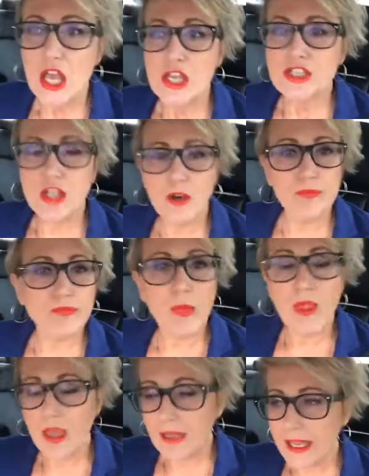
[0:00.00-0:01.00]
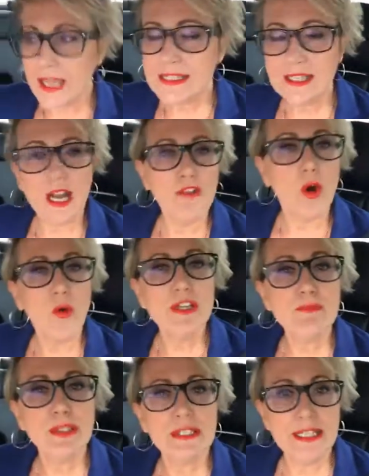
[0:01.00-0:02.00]
So like I said, I've always
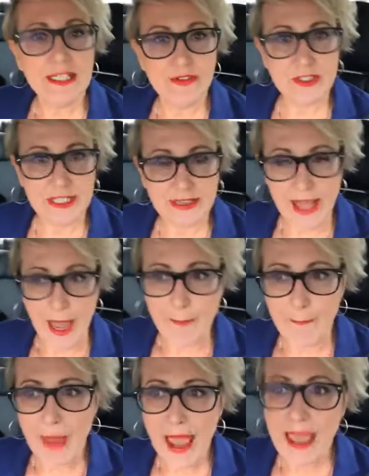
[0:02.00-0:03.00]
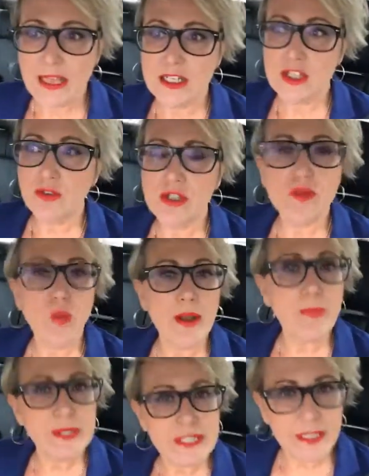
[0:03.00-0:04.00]
believed in them. And so this one
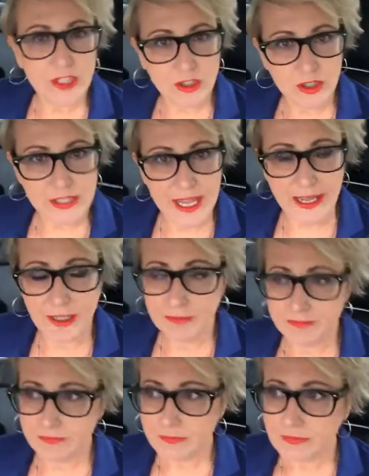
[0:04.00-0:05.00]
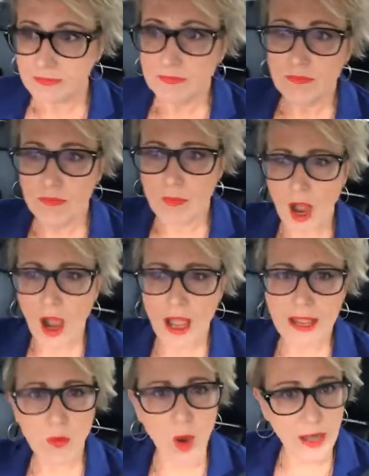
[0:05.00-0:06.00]
particular day,
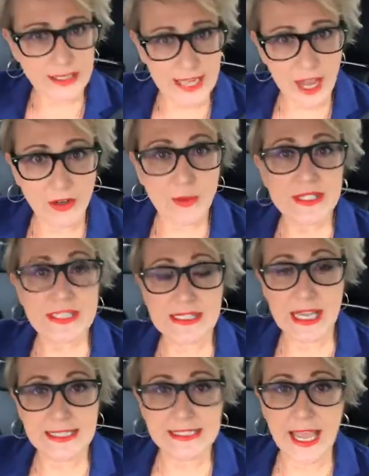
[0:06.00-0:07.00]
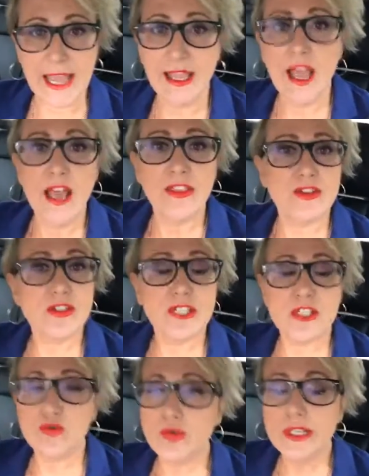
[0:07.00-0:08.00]
I walked down, it was a Sunday. There's
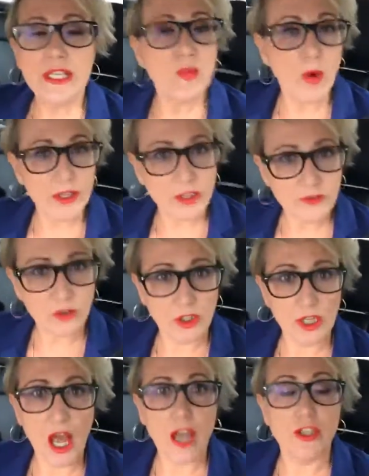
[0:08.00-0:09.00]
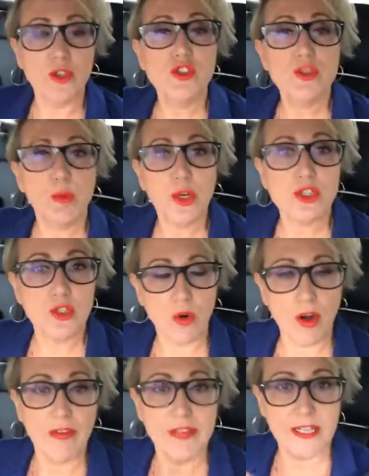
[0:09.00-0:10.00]
this really wonderful used bookstore
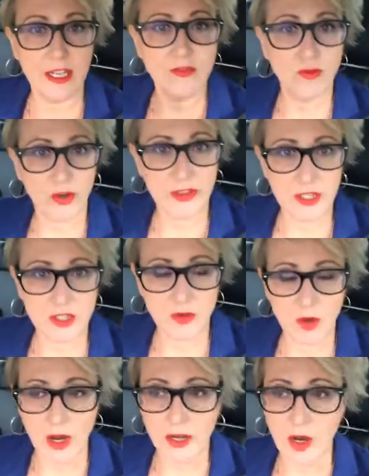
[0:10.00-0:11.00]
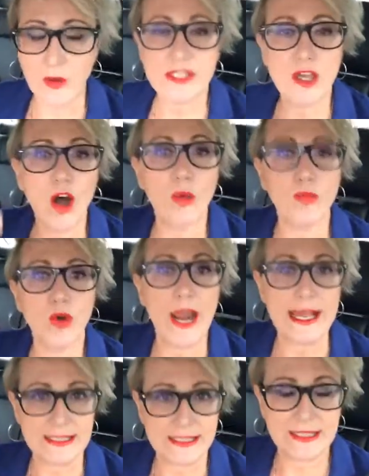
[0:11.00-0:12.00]
on the Danforth in Toronto. It's called
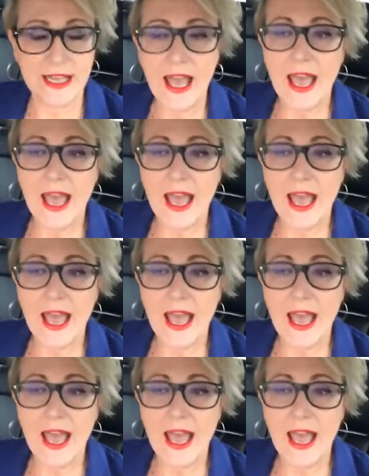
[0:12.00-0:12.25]
Press.